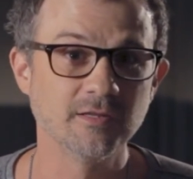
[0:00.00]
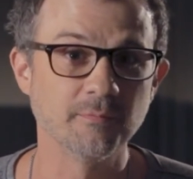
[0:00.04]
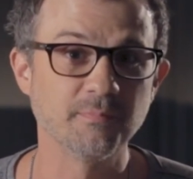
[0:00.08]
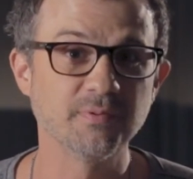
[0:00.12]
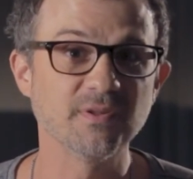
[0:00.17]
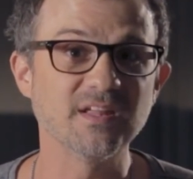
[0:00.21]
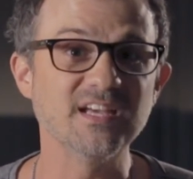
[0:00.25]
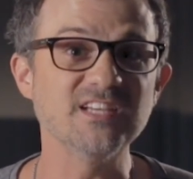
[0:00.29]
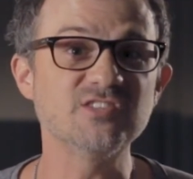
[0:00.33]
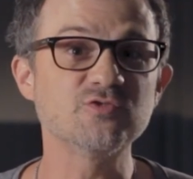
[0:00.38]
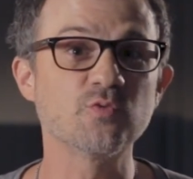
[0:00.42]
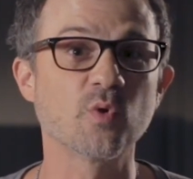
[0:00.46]

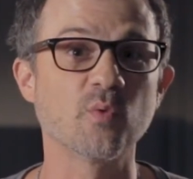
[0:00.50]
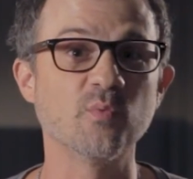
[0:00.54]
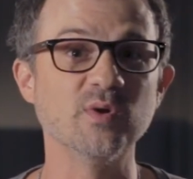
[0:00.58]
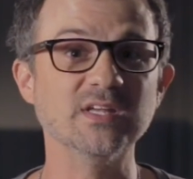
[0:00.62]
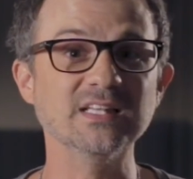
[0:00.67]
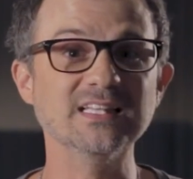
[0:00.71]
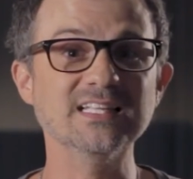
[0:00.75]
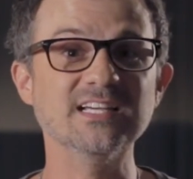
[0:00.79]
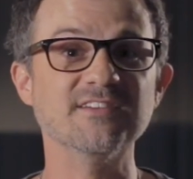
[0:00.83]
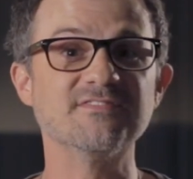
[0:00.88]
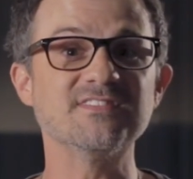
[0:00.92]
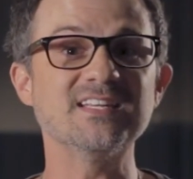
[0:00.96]
the place where
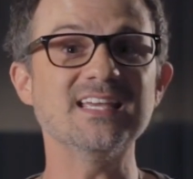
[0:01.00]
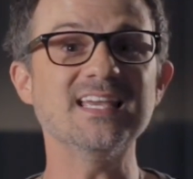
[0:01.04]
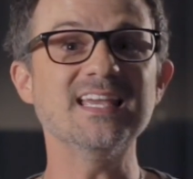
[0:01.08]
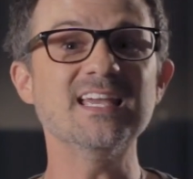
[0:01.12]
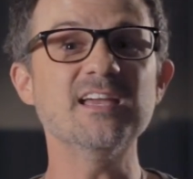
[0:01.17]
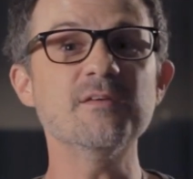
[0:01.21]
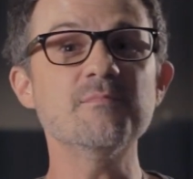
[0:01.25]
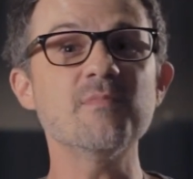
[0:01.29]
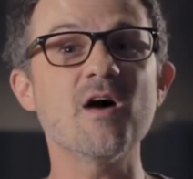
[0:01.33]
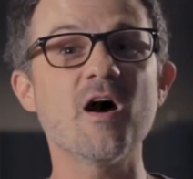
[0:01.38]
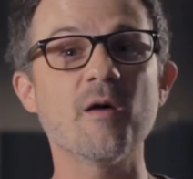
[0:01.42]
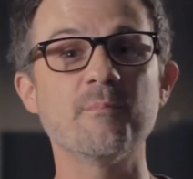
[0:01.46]
we lift
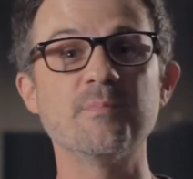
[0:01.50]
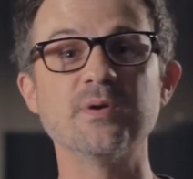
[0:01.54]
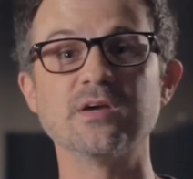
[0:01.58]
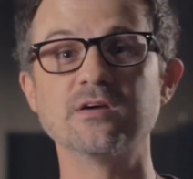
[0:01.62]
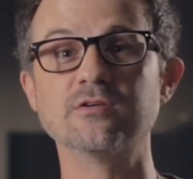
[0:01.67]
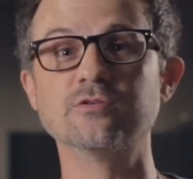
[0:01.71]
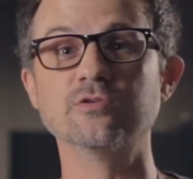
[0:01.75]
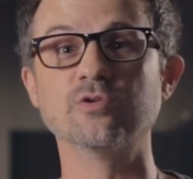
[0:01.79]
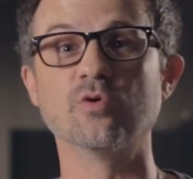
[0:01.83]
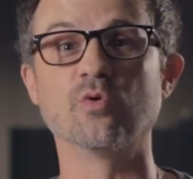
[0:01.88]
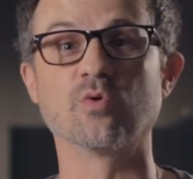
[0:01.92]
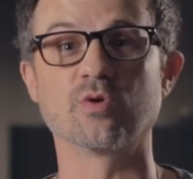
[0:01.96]
him up
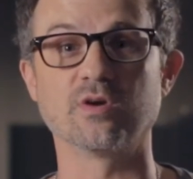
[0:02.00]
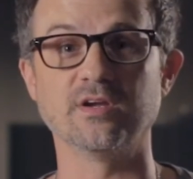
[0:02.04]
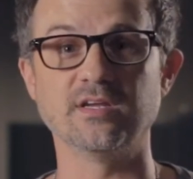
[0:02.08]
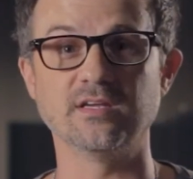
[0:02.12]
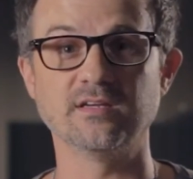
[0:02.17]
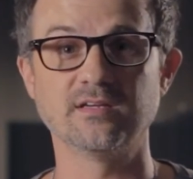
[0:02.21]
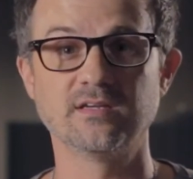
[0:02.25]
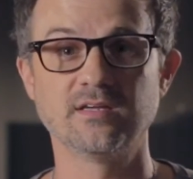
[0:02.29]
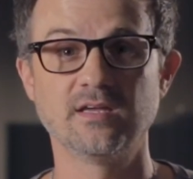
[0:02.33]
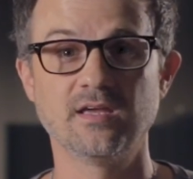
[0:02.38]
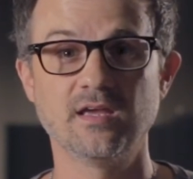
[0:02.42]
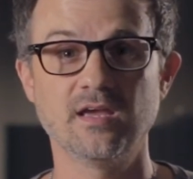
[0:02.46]
in
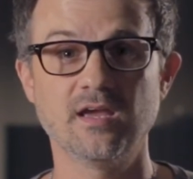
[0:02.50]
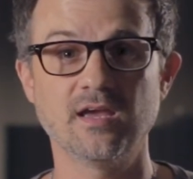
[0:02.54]
glory,